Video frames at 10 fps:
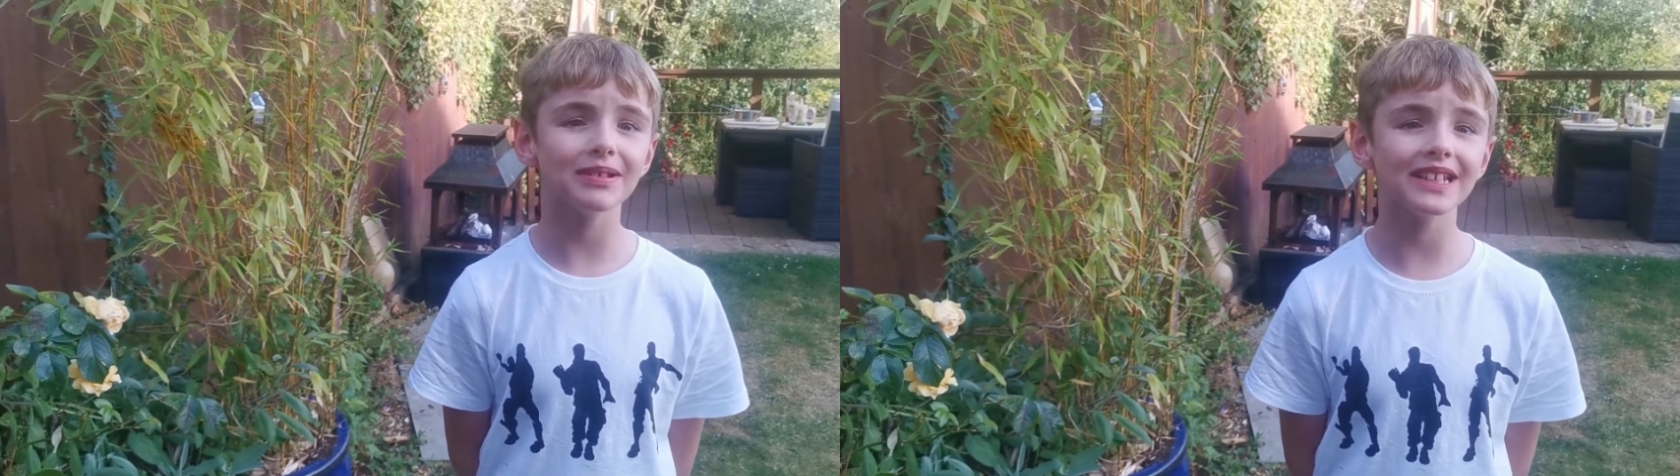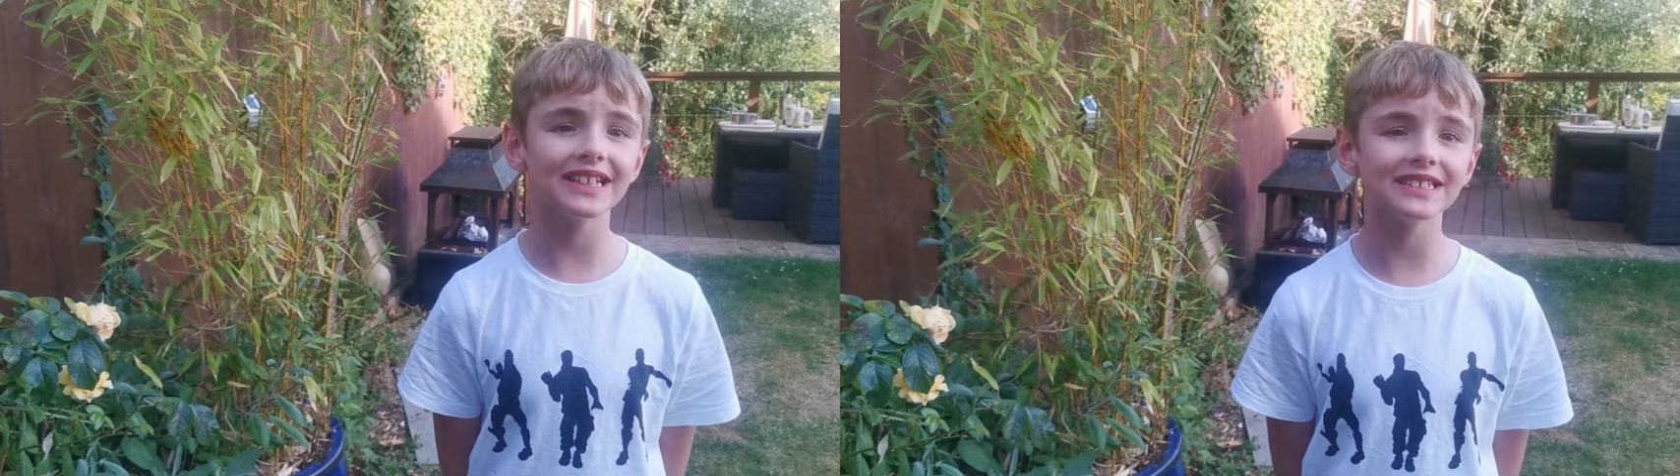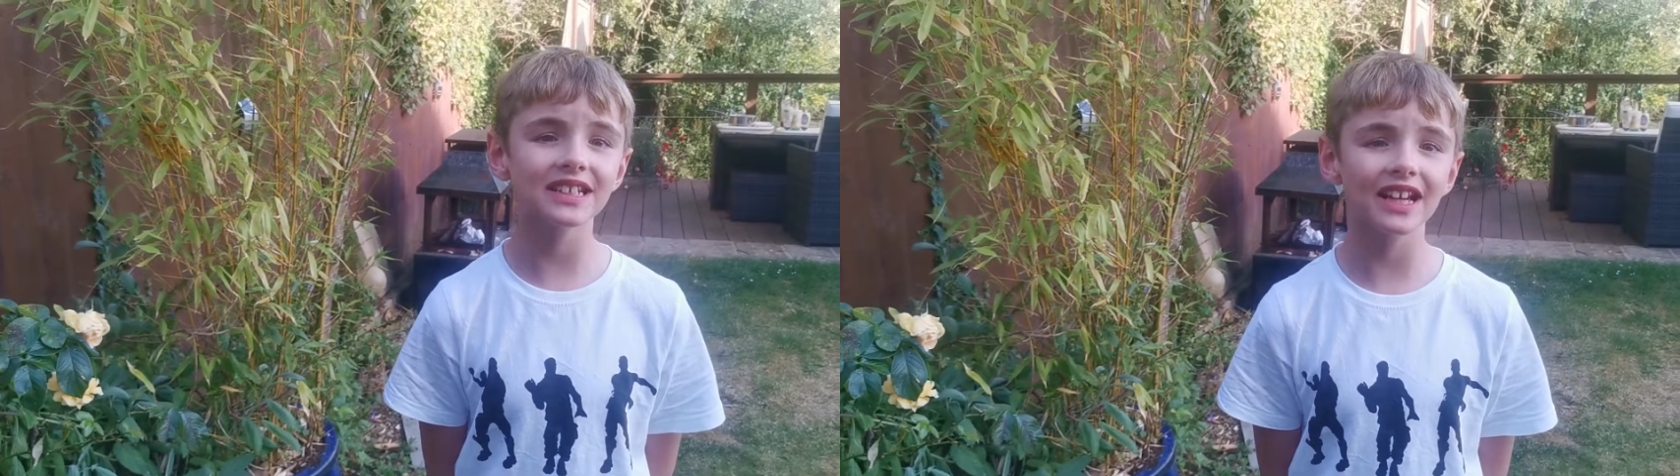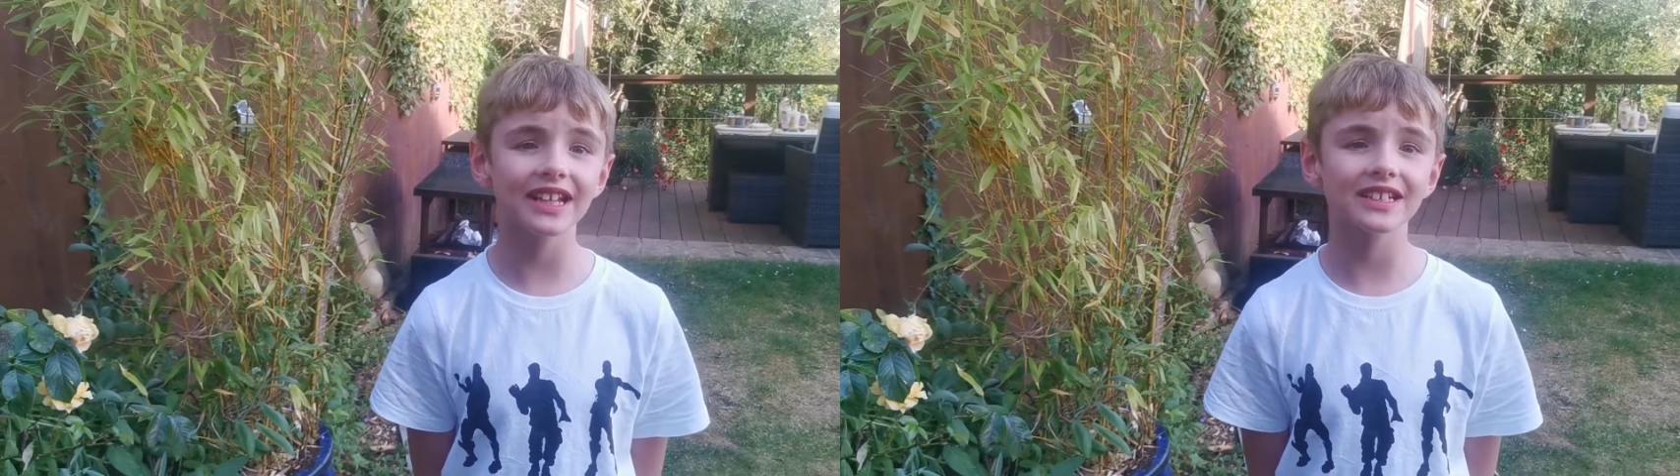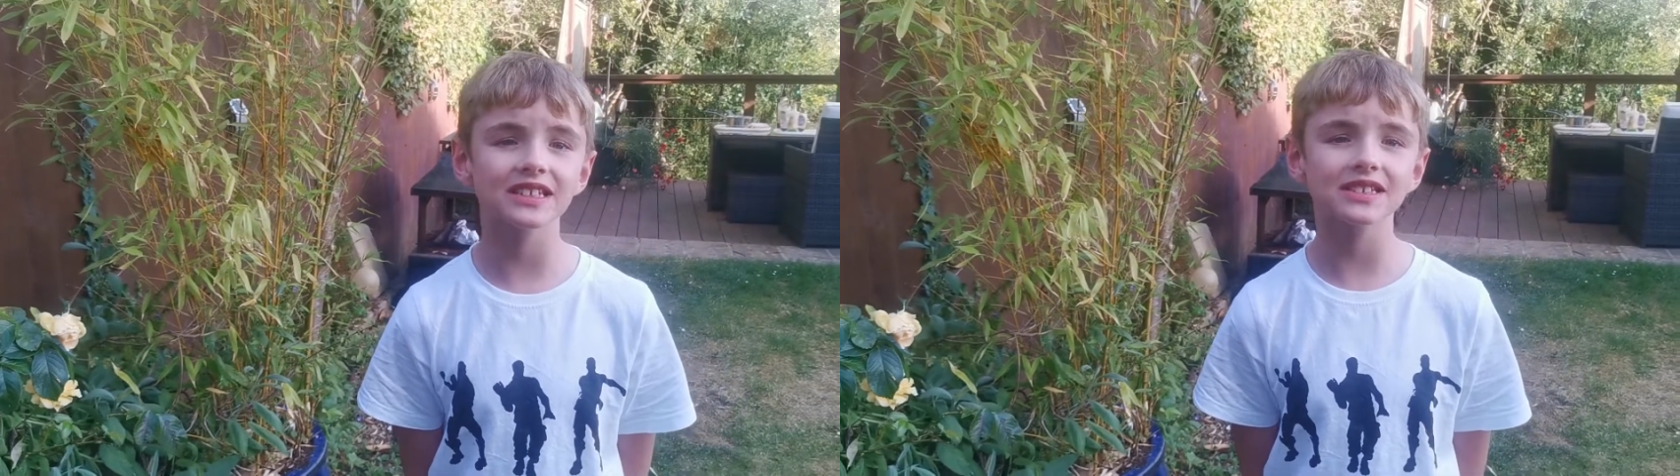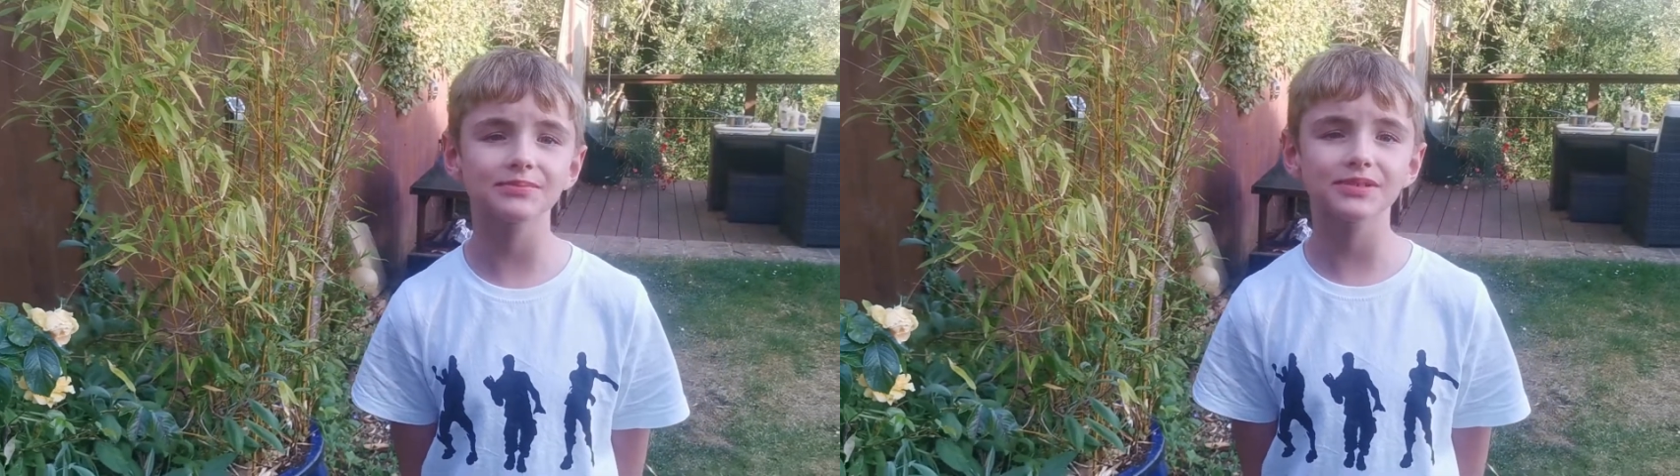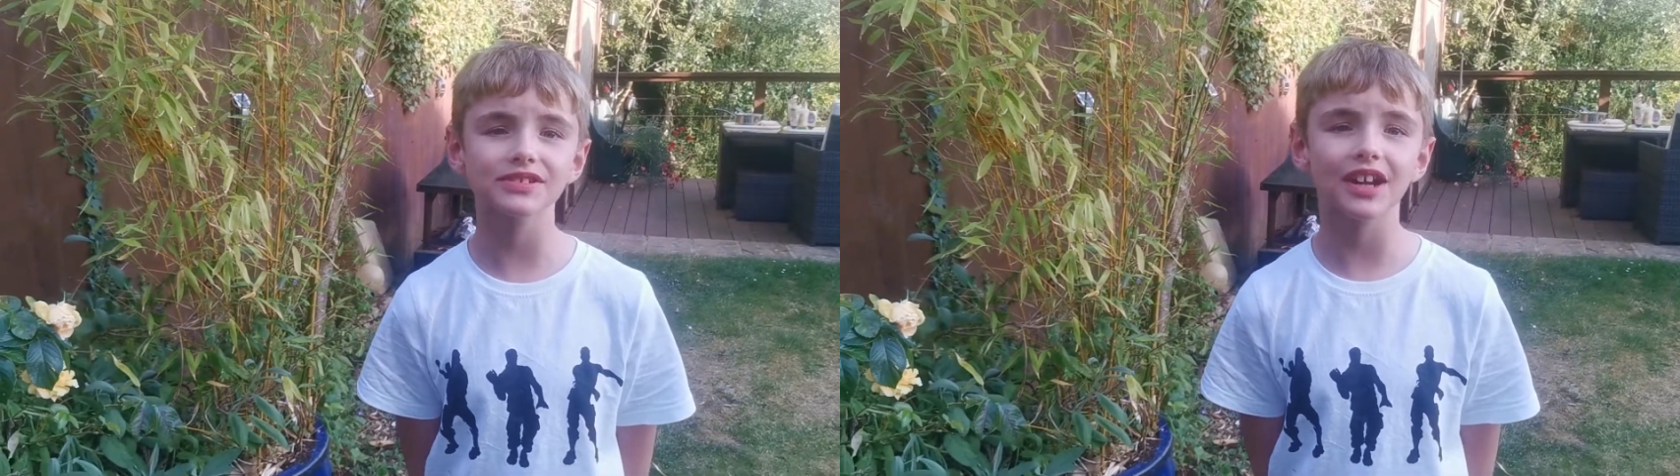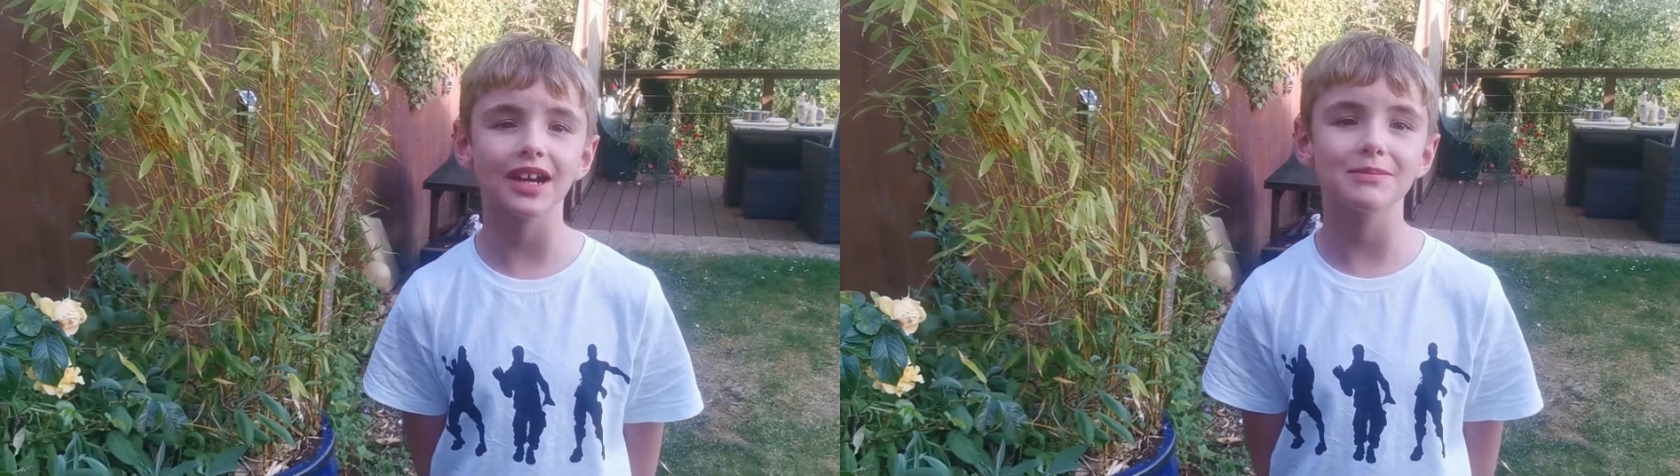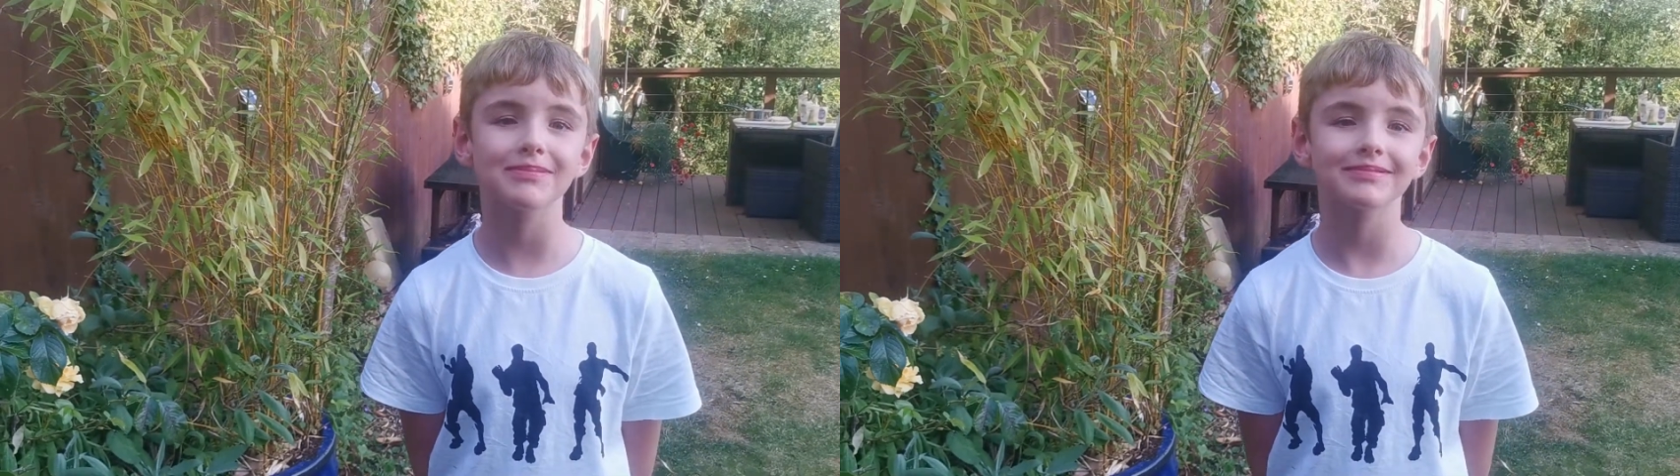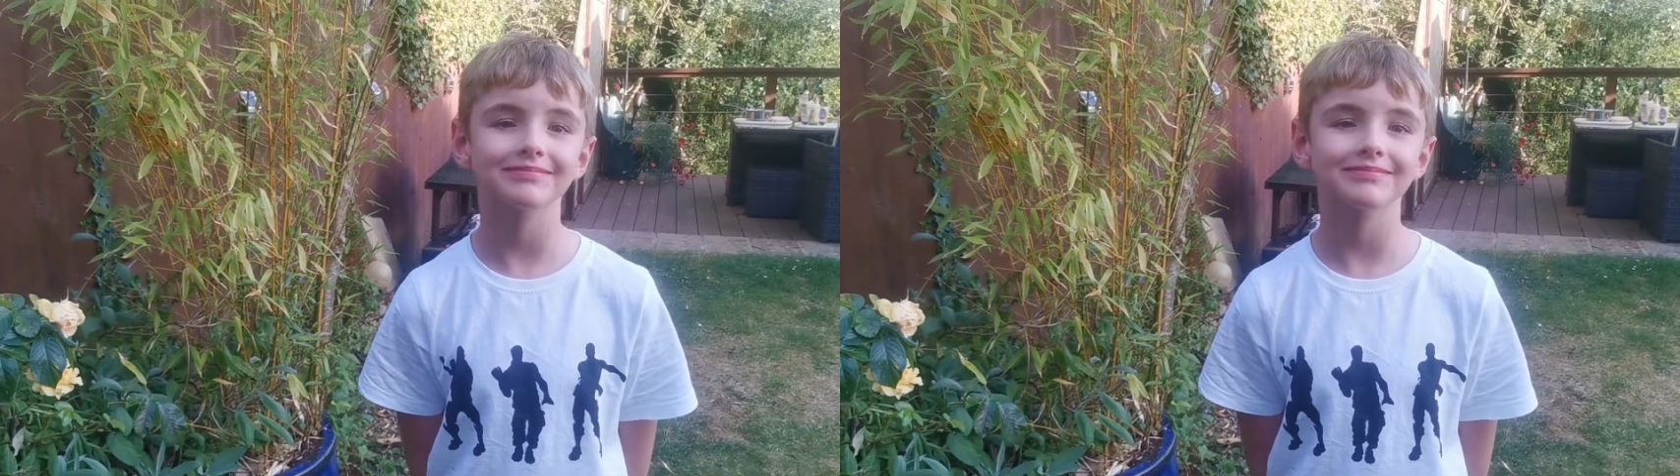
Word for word: please like and subscribe.